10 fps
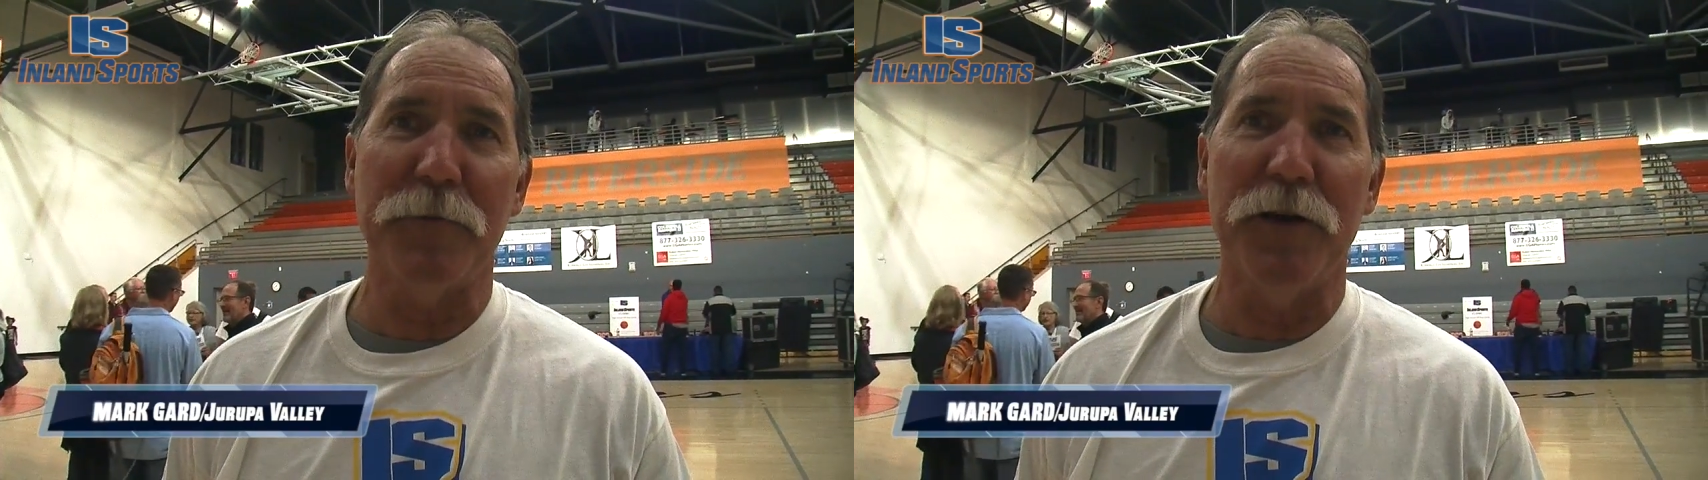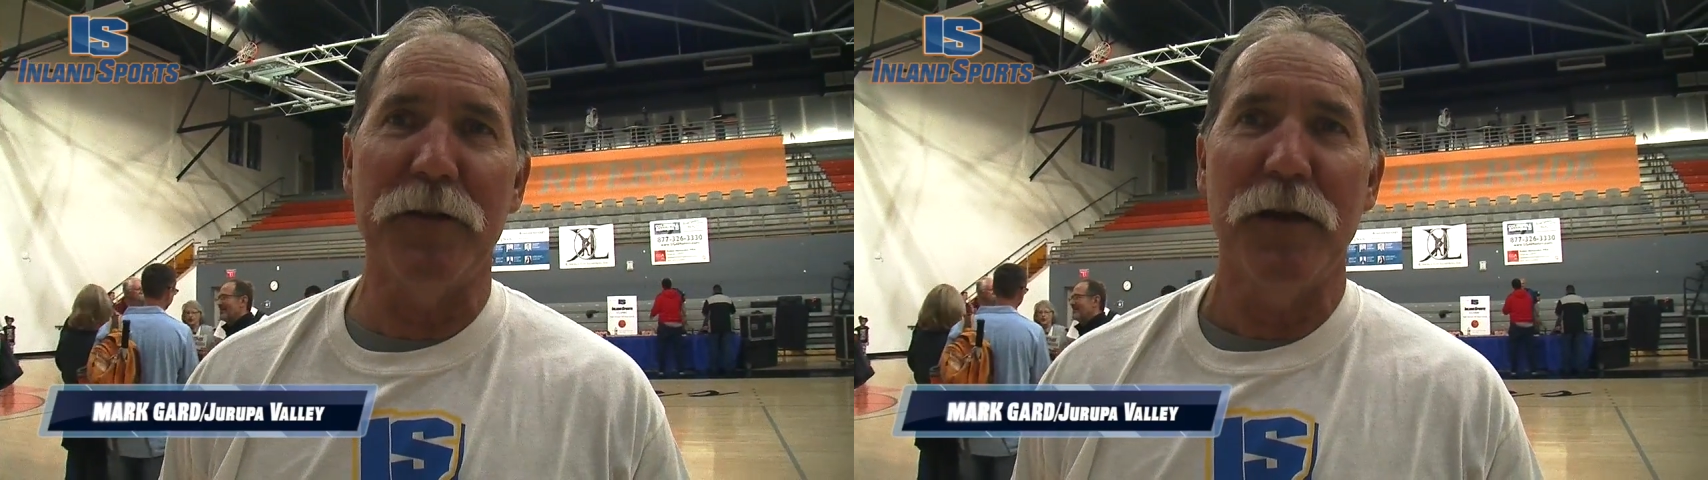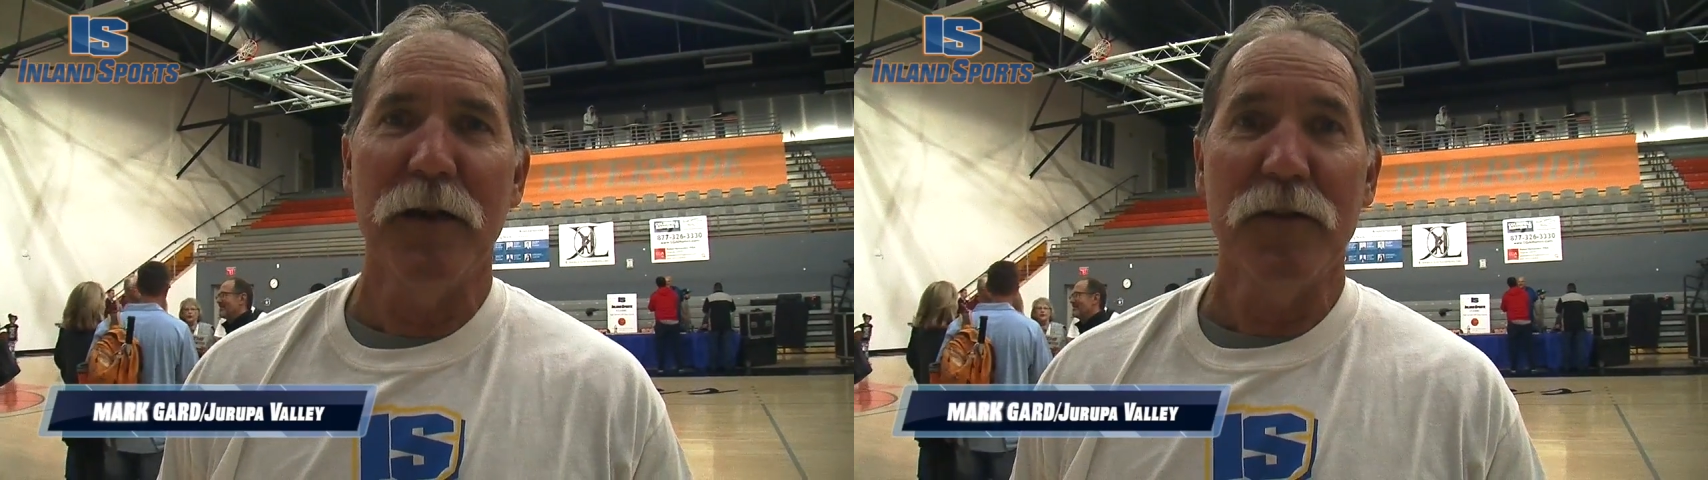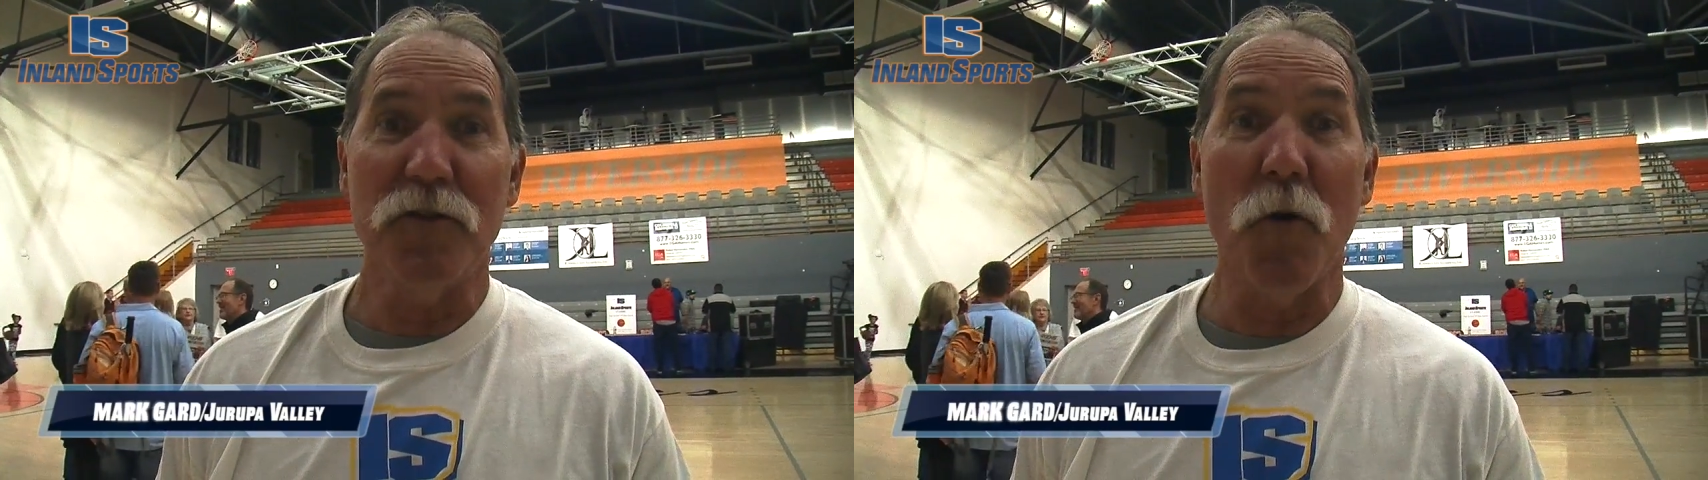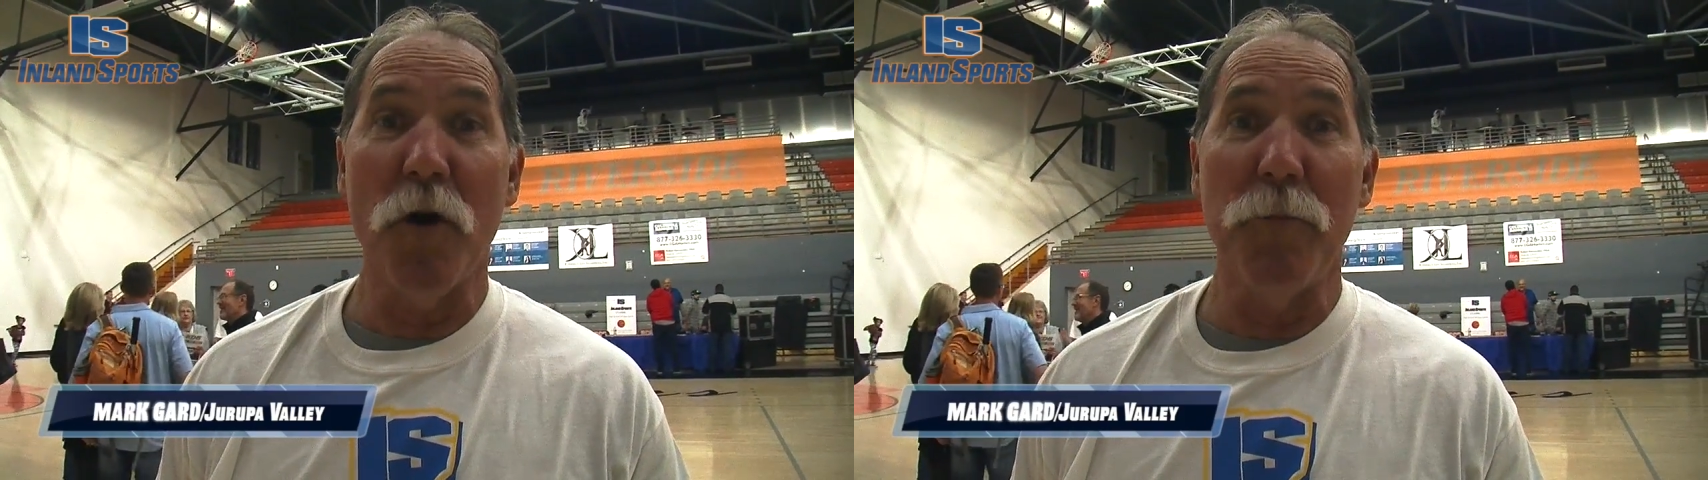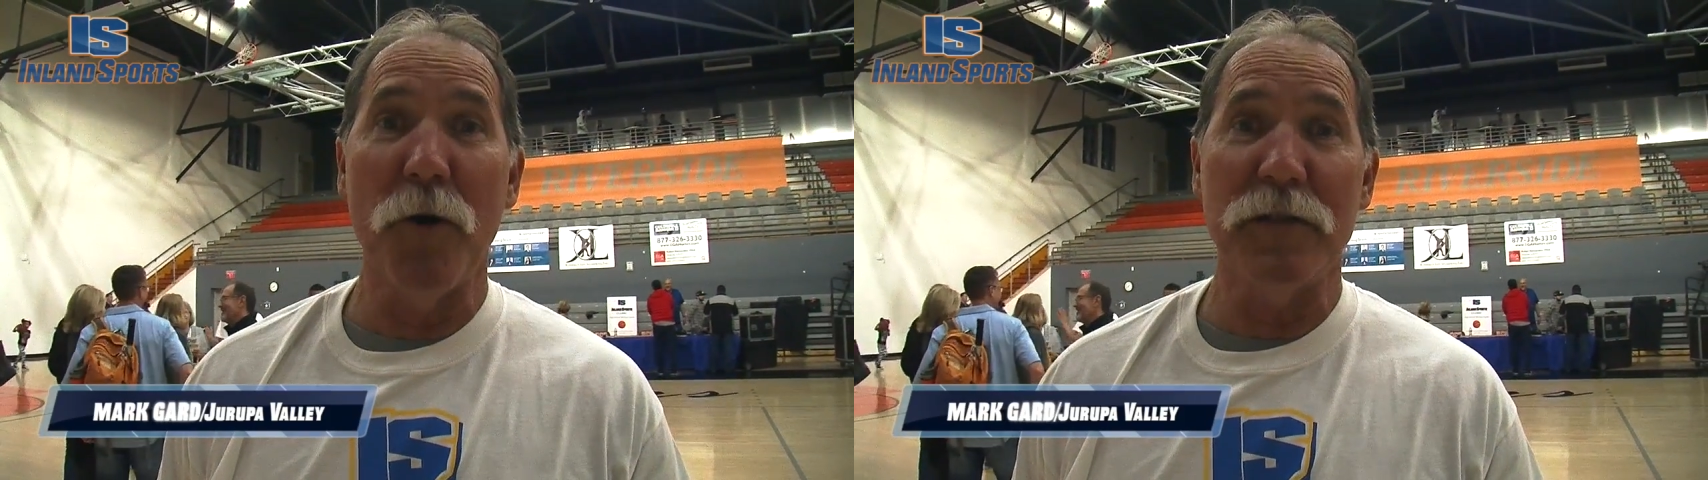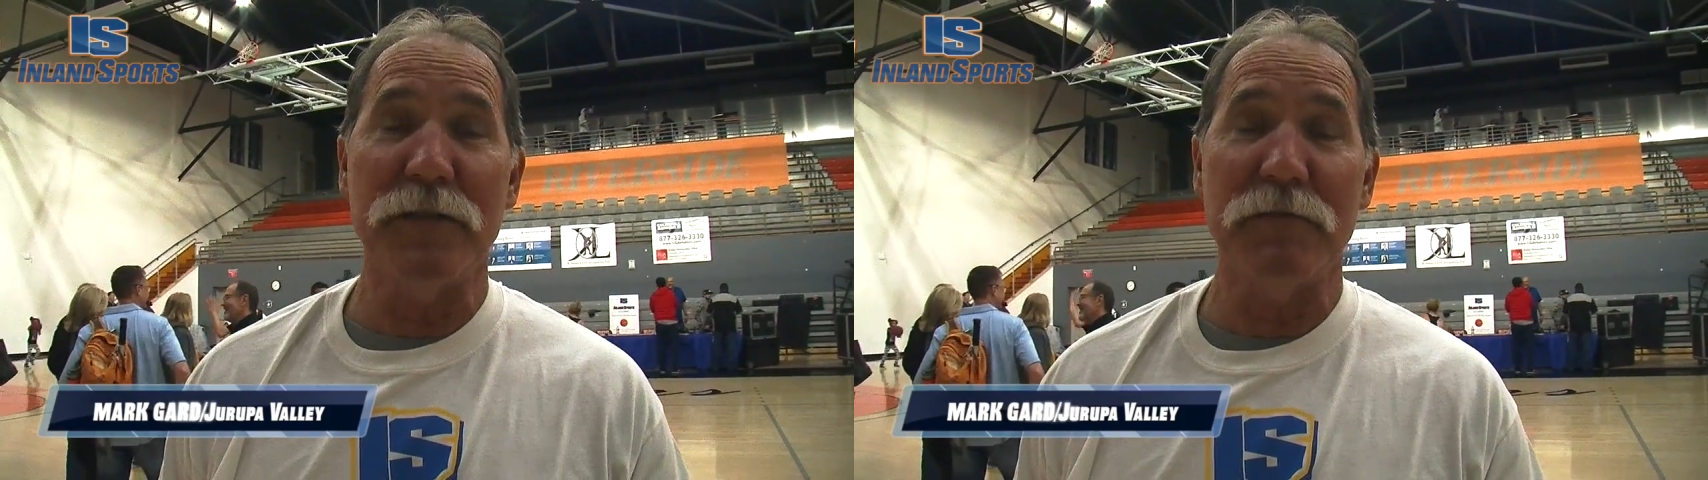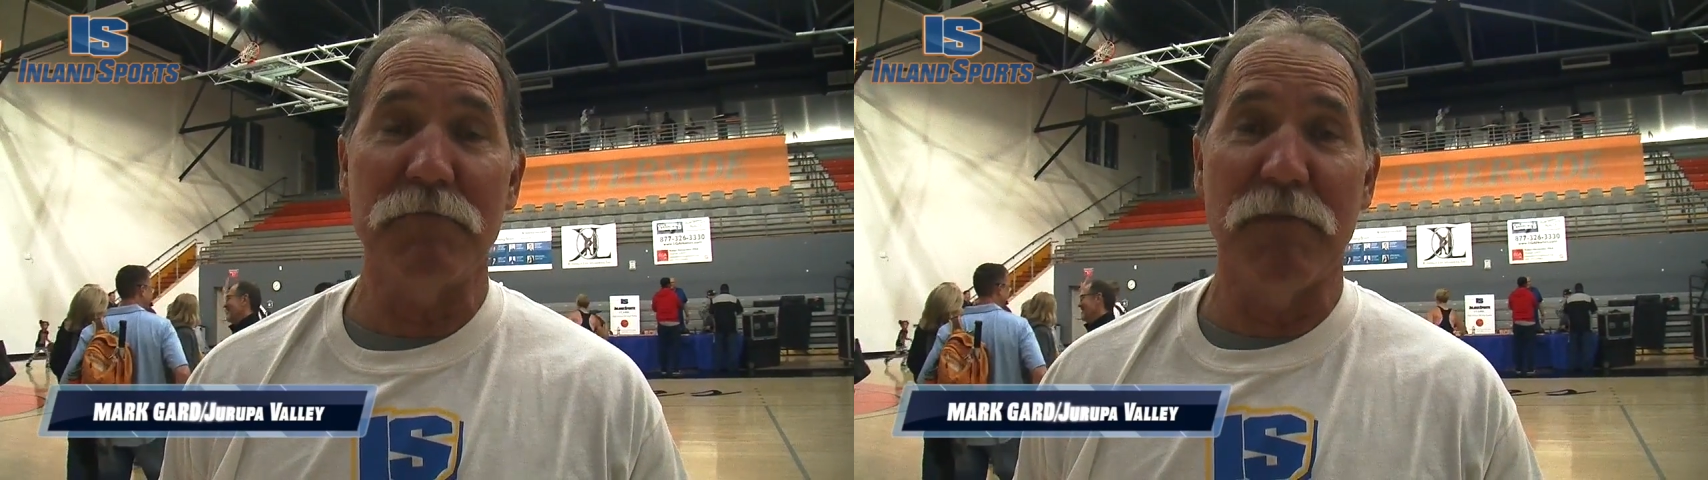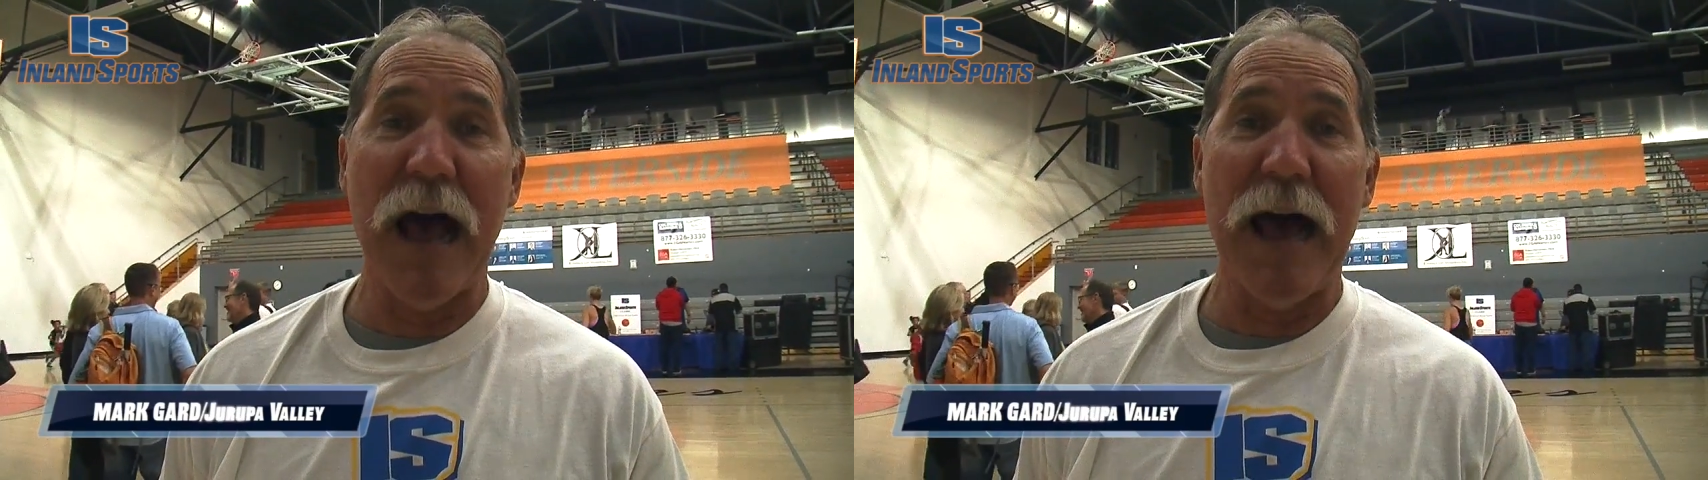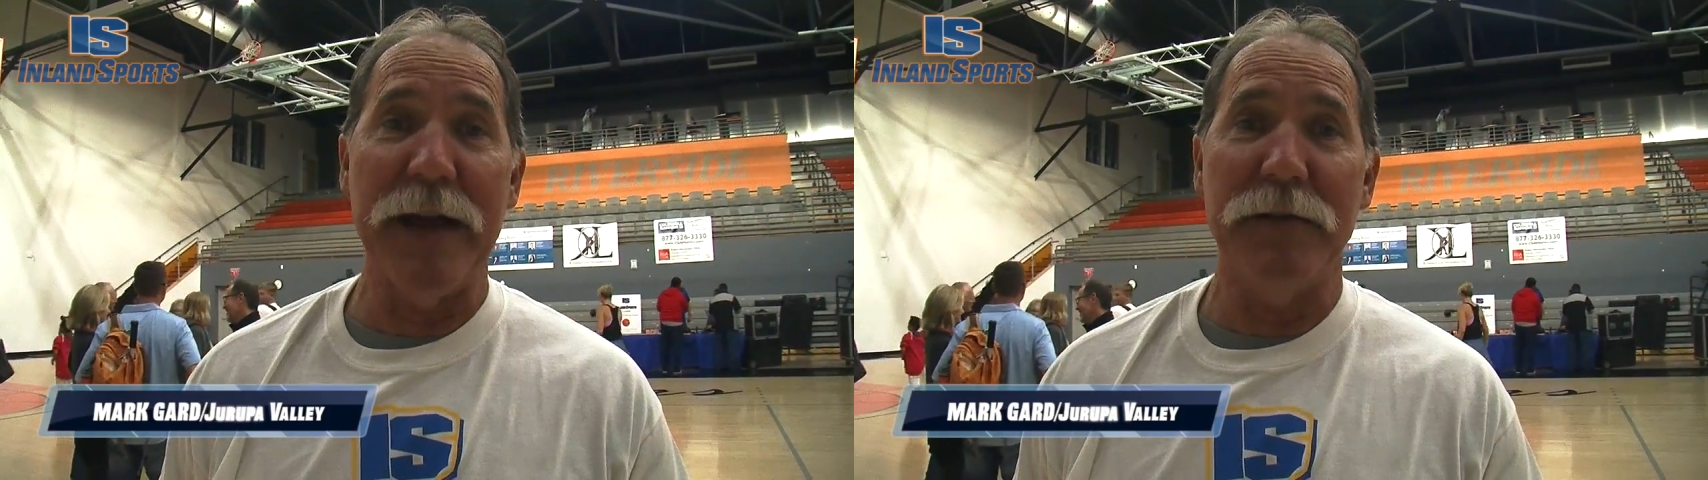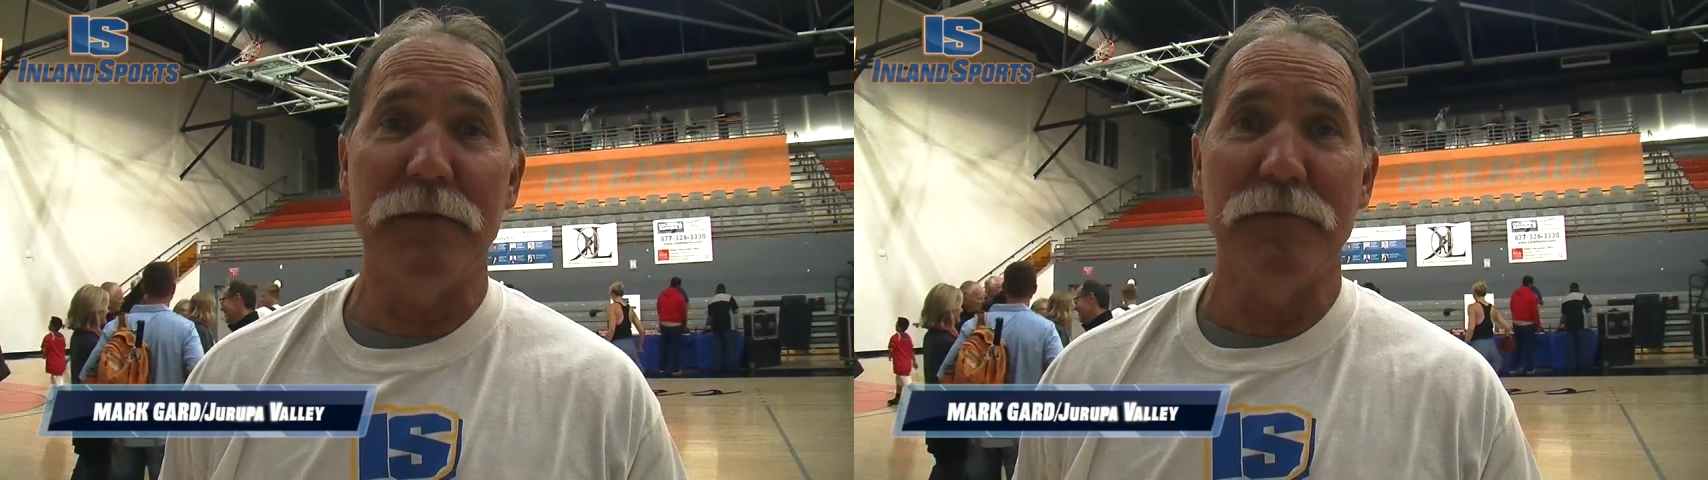I mean, the scoreboards lied.